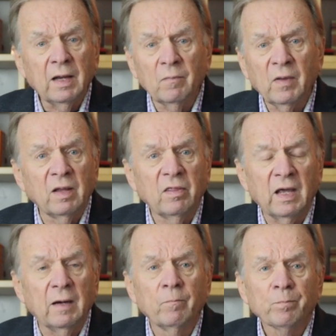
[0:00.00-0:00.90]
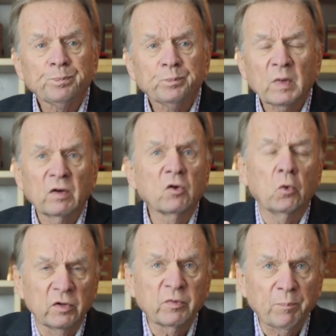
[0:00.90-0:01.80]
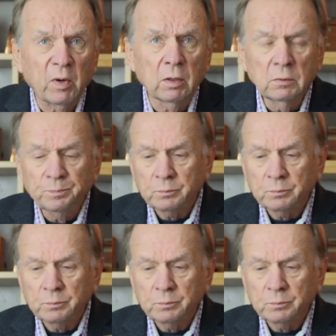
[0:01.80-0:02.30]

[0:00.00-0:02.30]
and, and then CRISPR,